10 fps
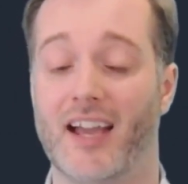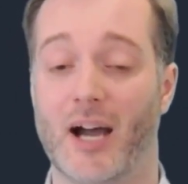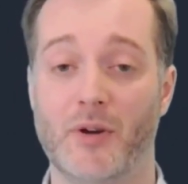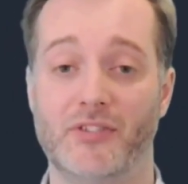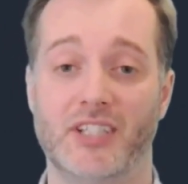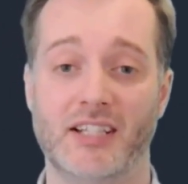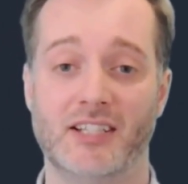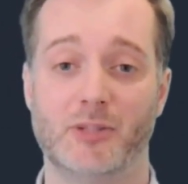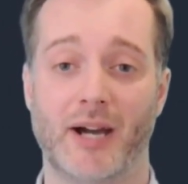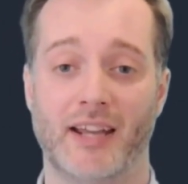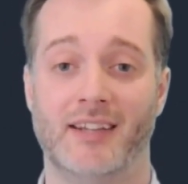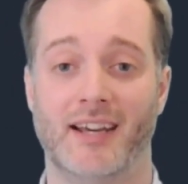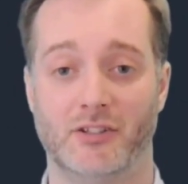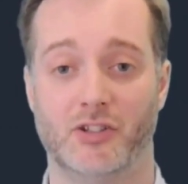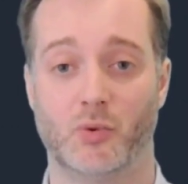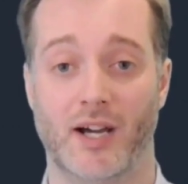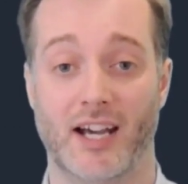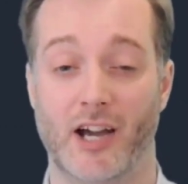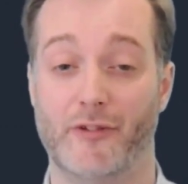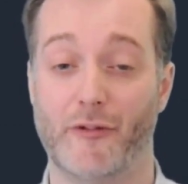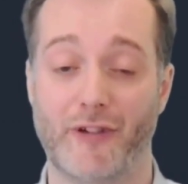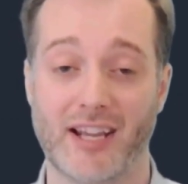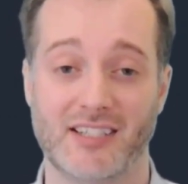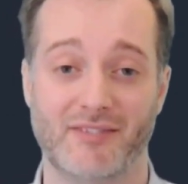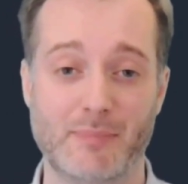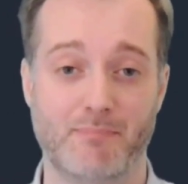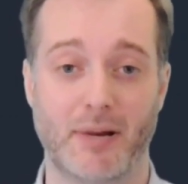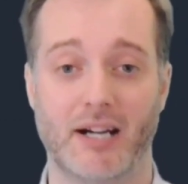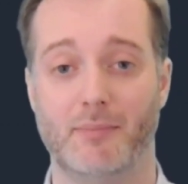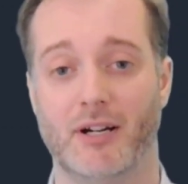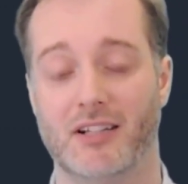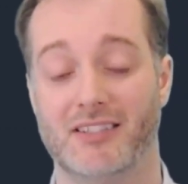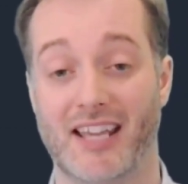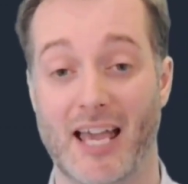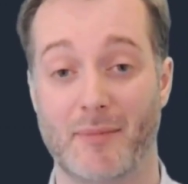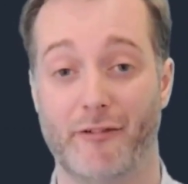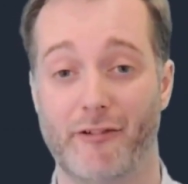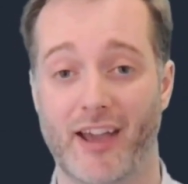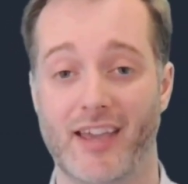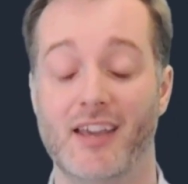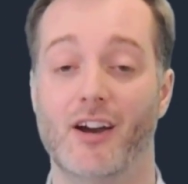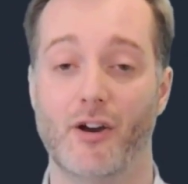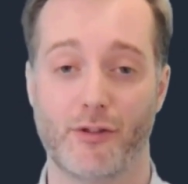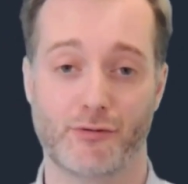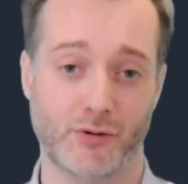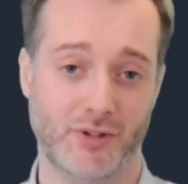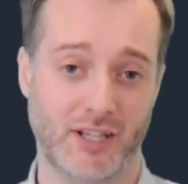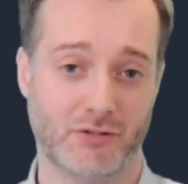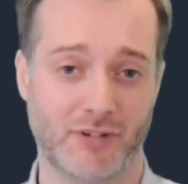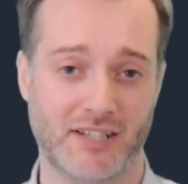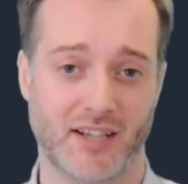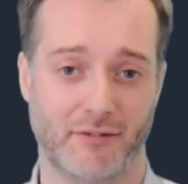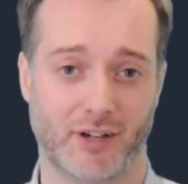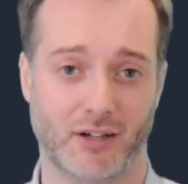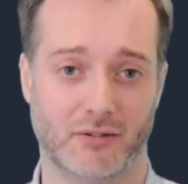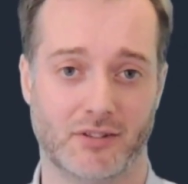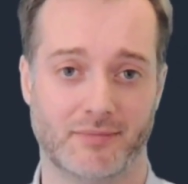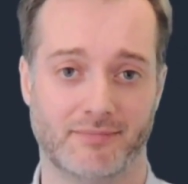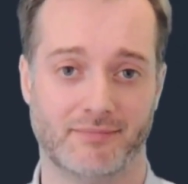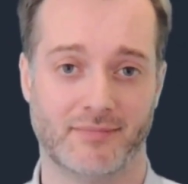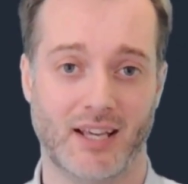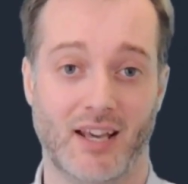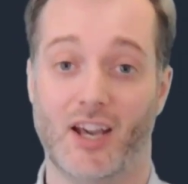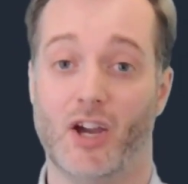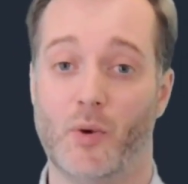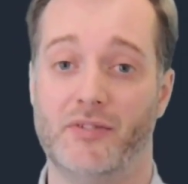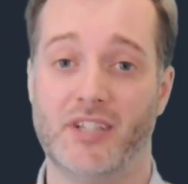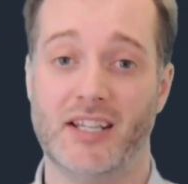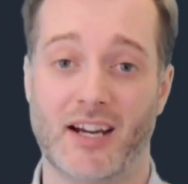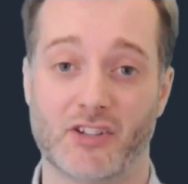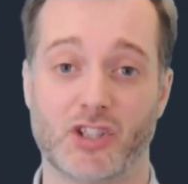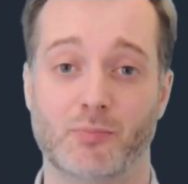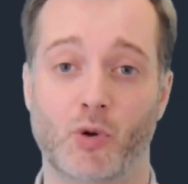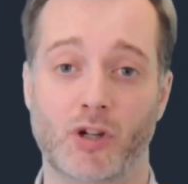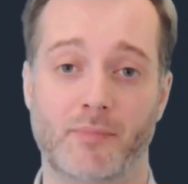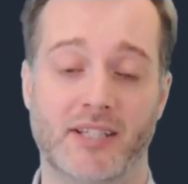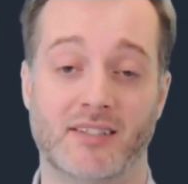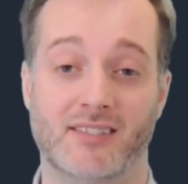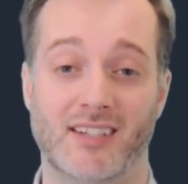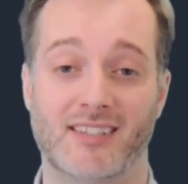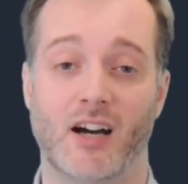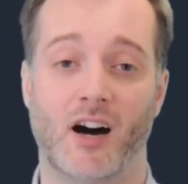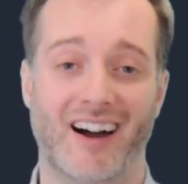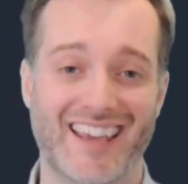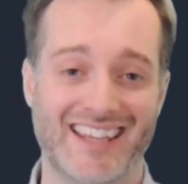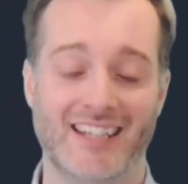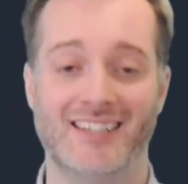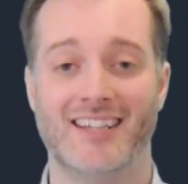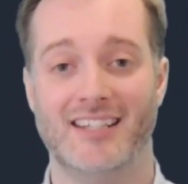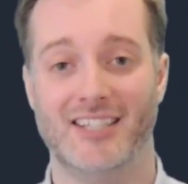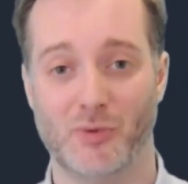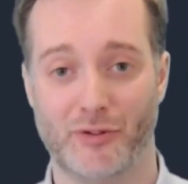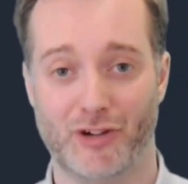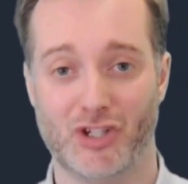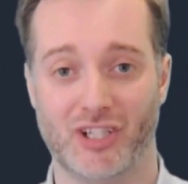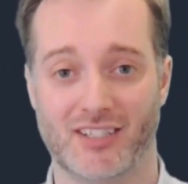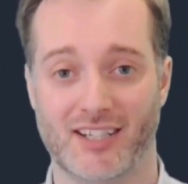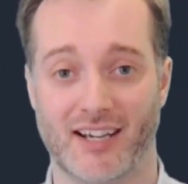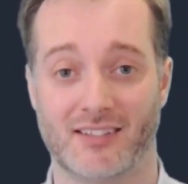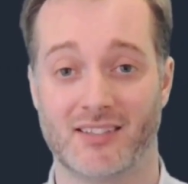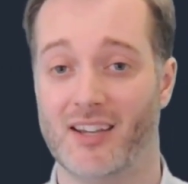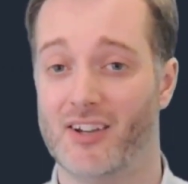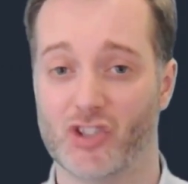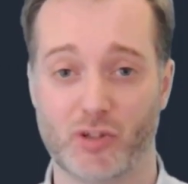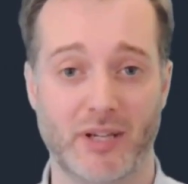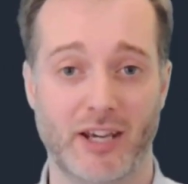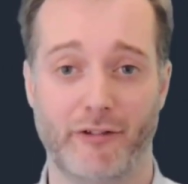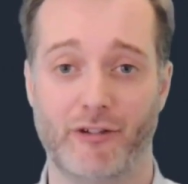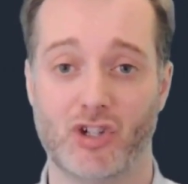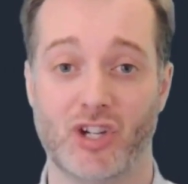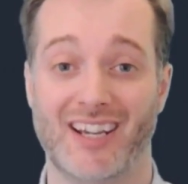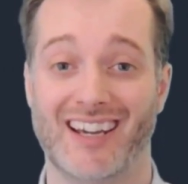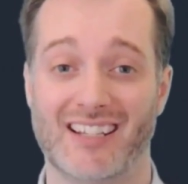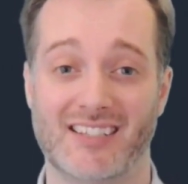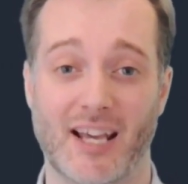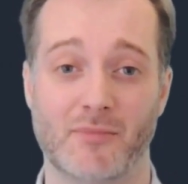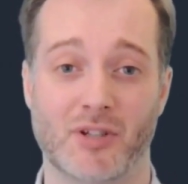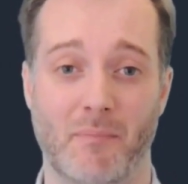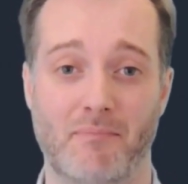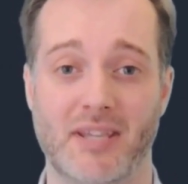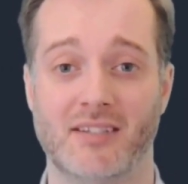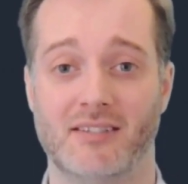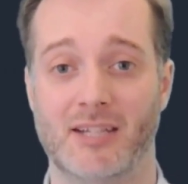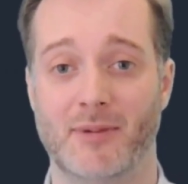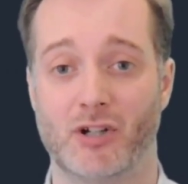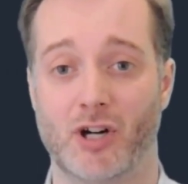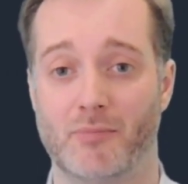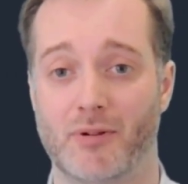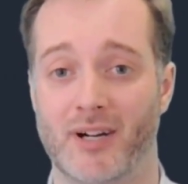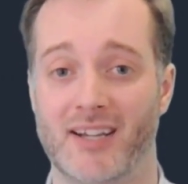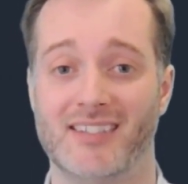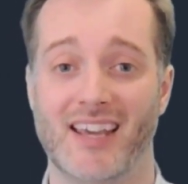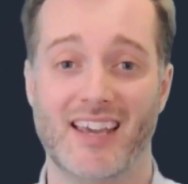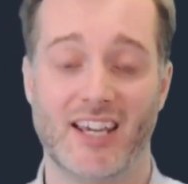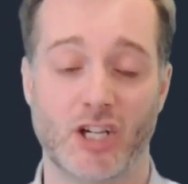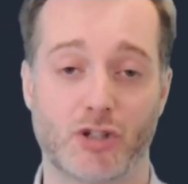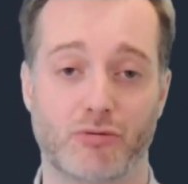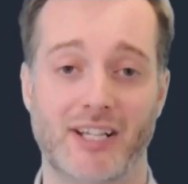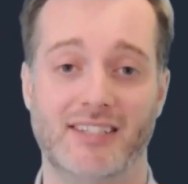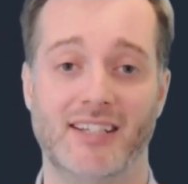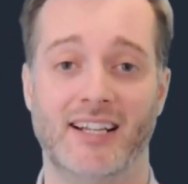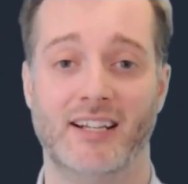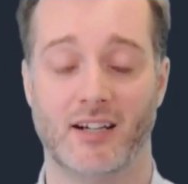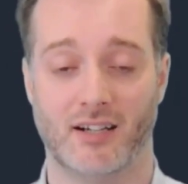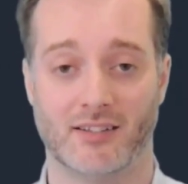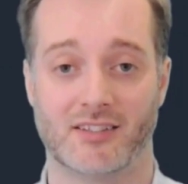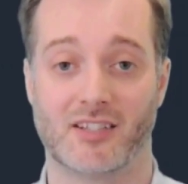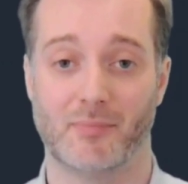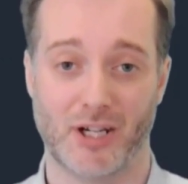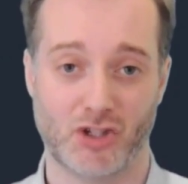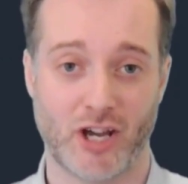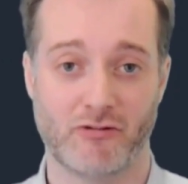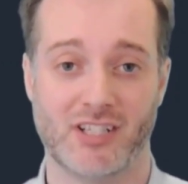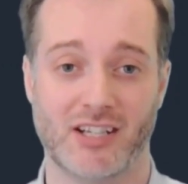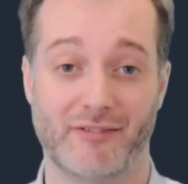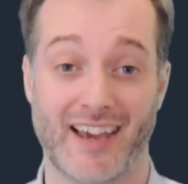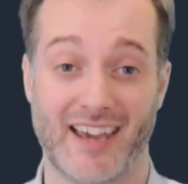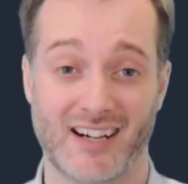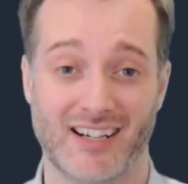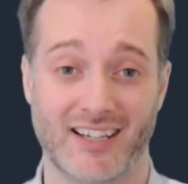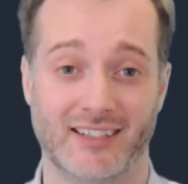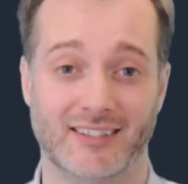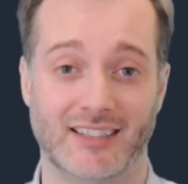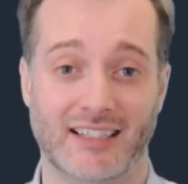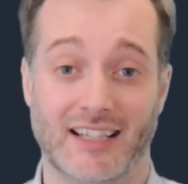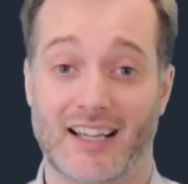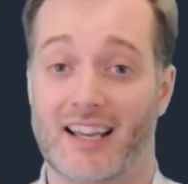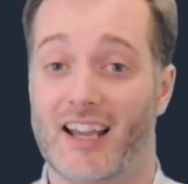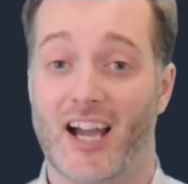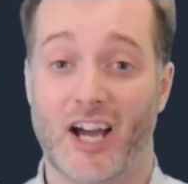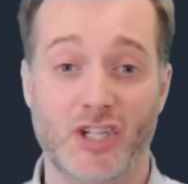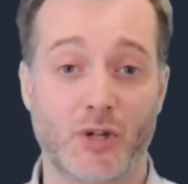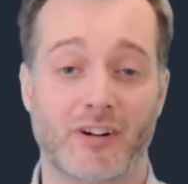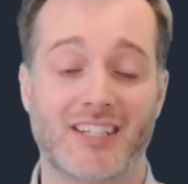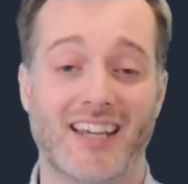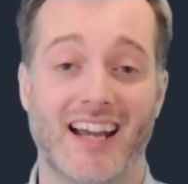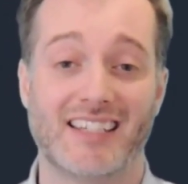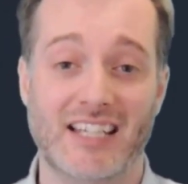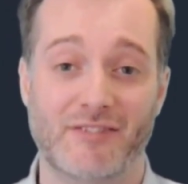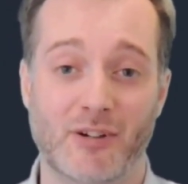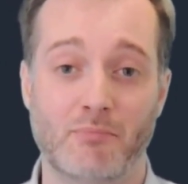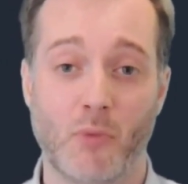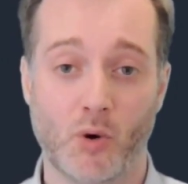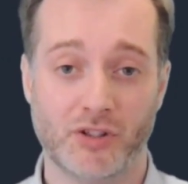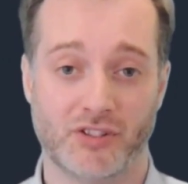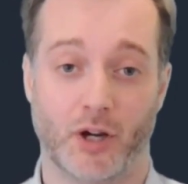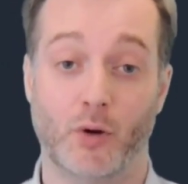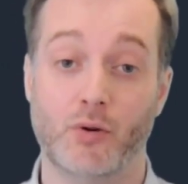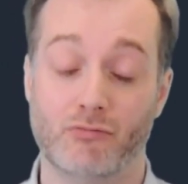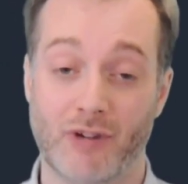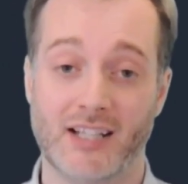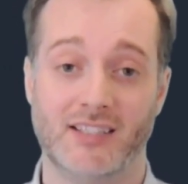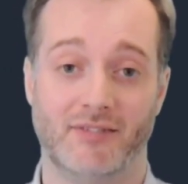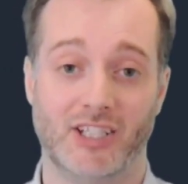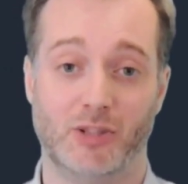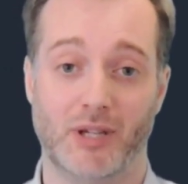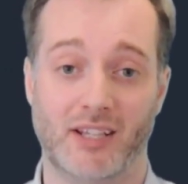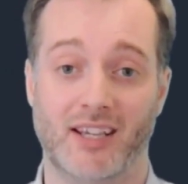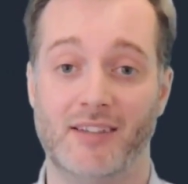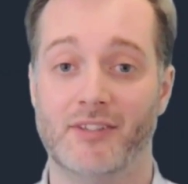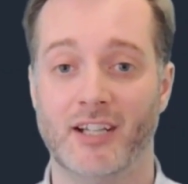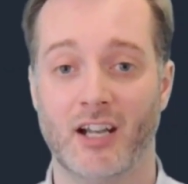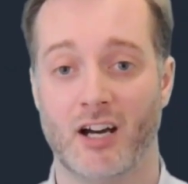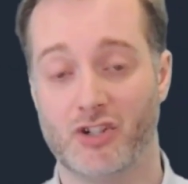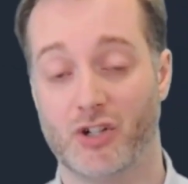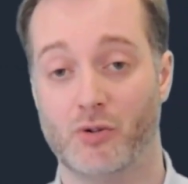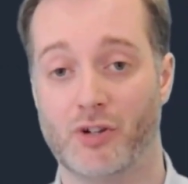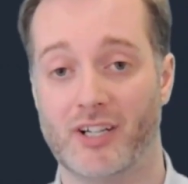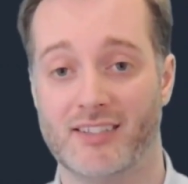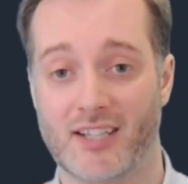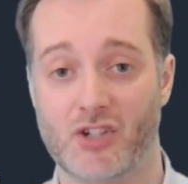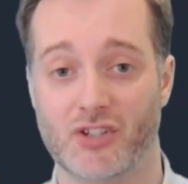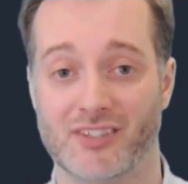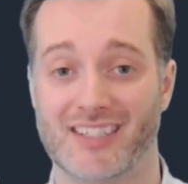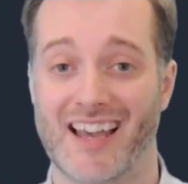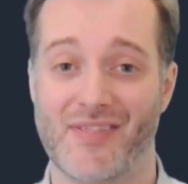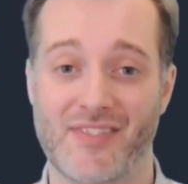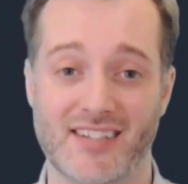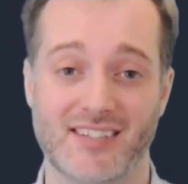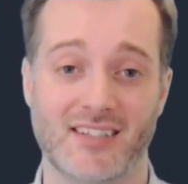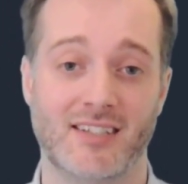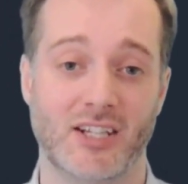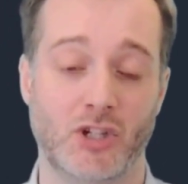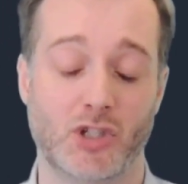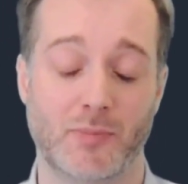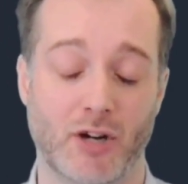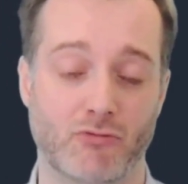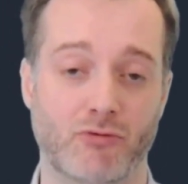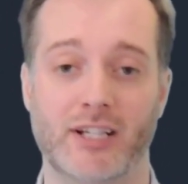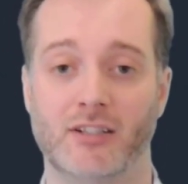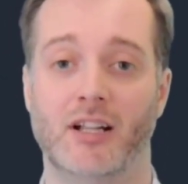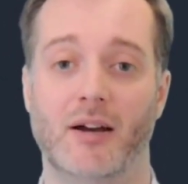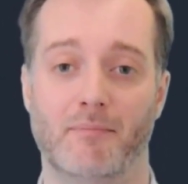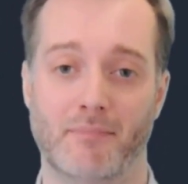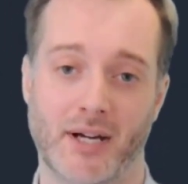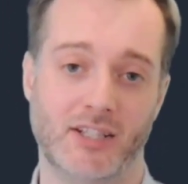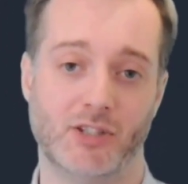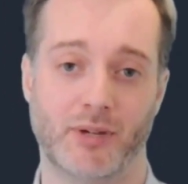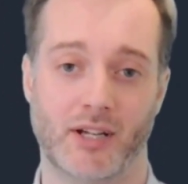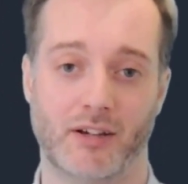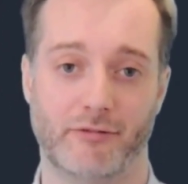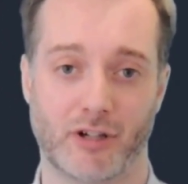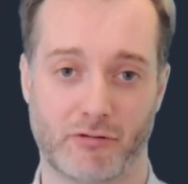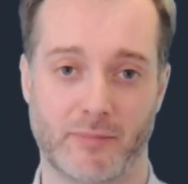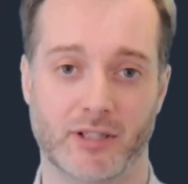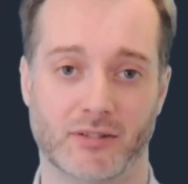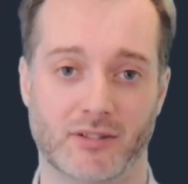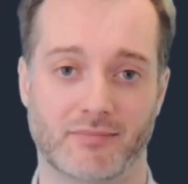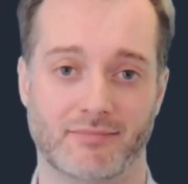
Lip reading: And we've seen this pattern elsewhere of effectively bypassing MFA through these reset flows. We've seen how smaller businesses are inundated with phishing attacks, spear phishing and attempts at business email compromise increasingly enhanced by generative AI. And you are attacked even more so, relatively speaking, than larger organizations, and this continues to be a real money spinner for criminals.